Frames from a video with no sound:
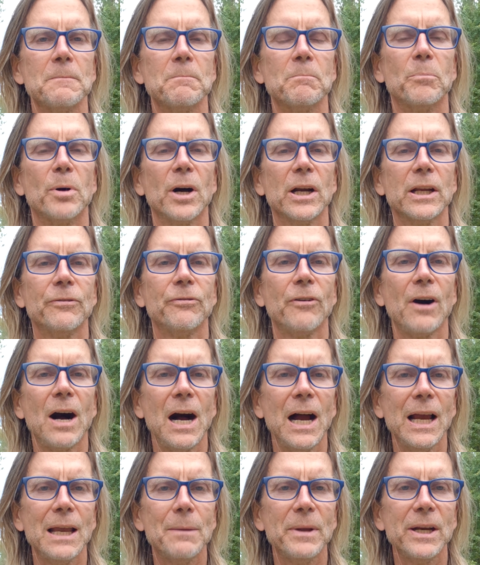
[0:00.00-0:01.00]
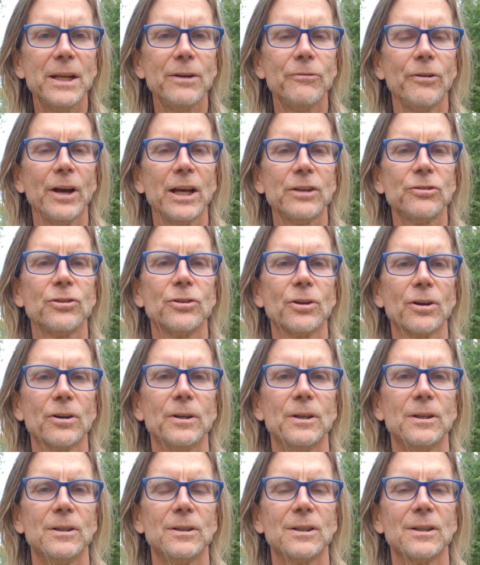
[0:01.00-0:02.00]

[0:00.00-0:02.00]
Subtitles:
But if I am an investor,